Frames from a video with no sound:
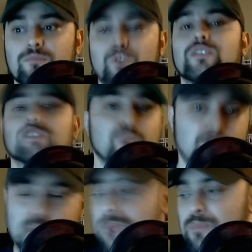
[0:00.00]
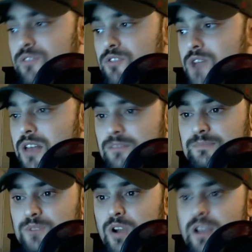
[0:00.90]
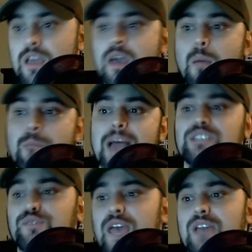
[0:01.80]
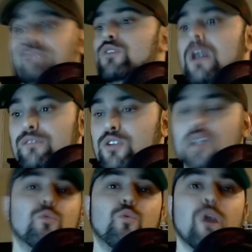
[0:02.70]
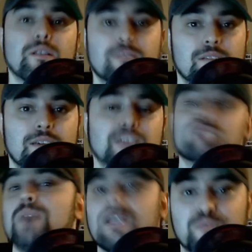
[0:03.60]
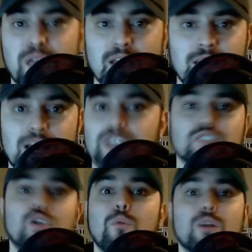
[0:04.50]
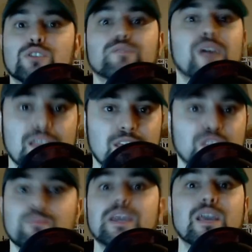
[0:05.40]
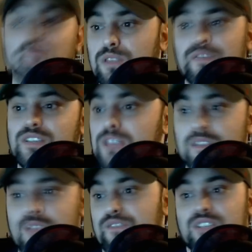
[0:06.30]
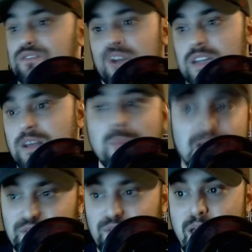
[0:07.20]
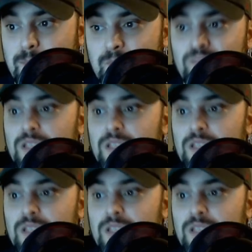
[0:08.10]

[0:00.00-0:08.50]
Or this month's pay per view, rather. All right. Mets fan forever, number one. He's a Mets fan. He doesn't know much of anything to begin with if he's if he's fucking a Mets fan.